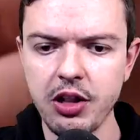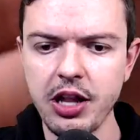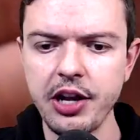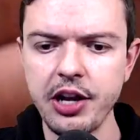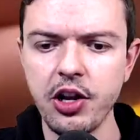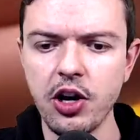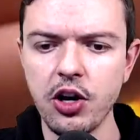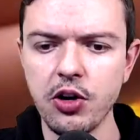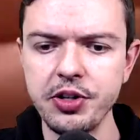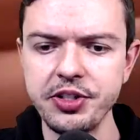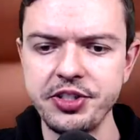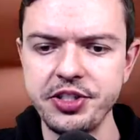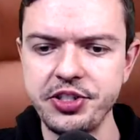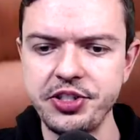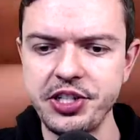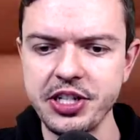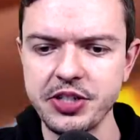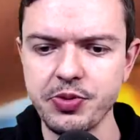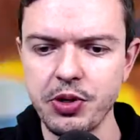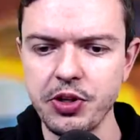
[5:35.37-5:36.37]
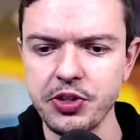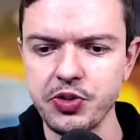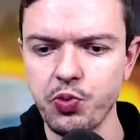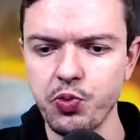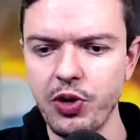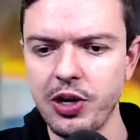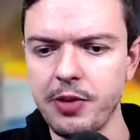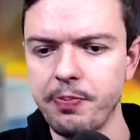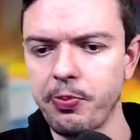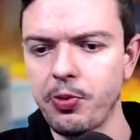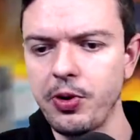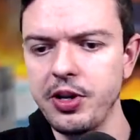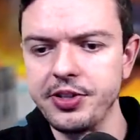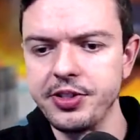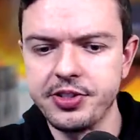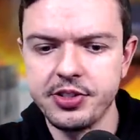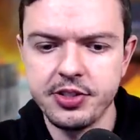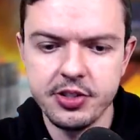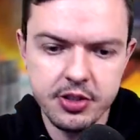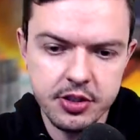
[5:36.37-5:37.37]
I know, this is just one of those weird
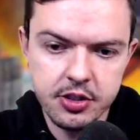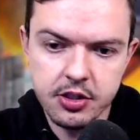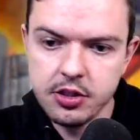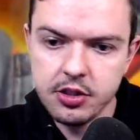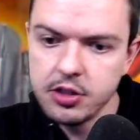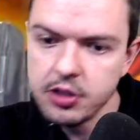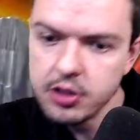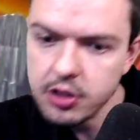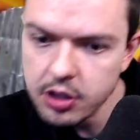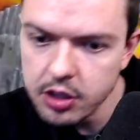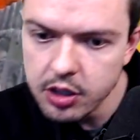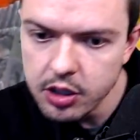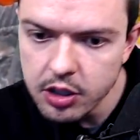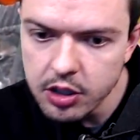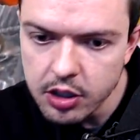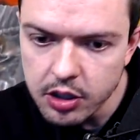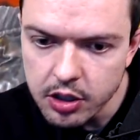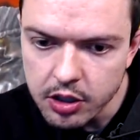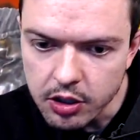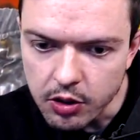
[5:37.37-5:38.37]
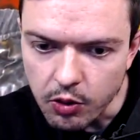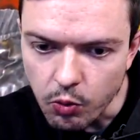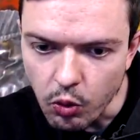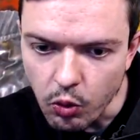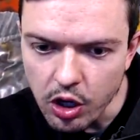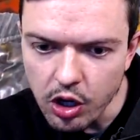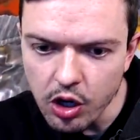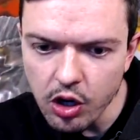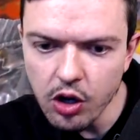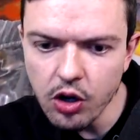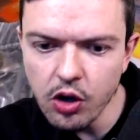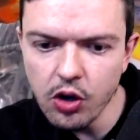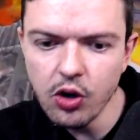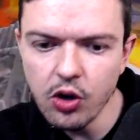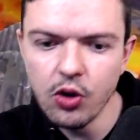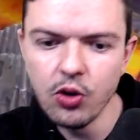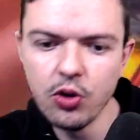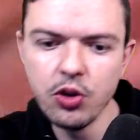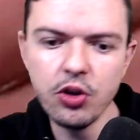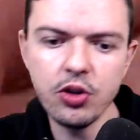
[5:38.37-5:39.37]
prints.
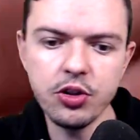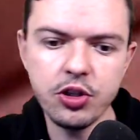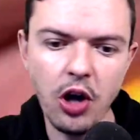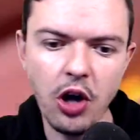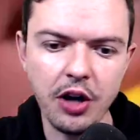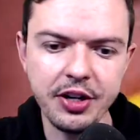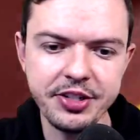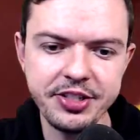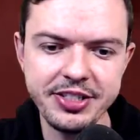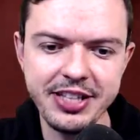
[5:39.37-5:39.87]
Whoa, look, dog, this is